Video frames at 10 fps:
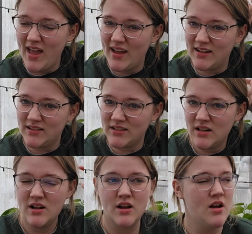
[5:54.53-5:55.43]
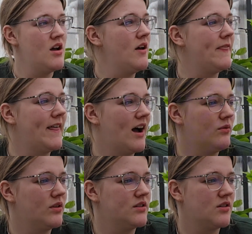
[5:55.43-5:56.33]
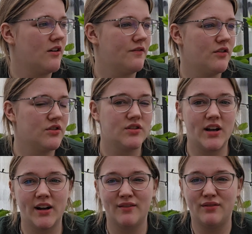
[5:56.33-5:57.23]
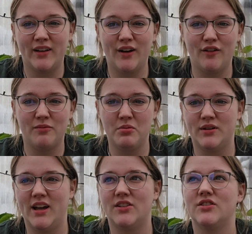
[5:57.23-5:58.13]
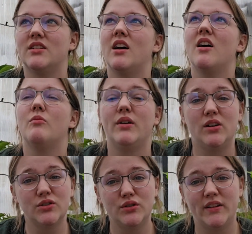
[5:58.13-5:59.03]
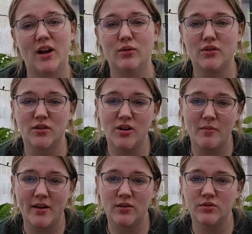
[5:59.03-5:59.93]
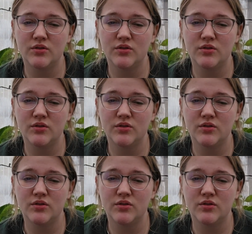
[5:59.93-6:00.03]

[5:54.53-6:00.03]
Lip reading: and that was our first kind of layer of protection. We also did that with our top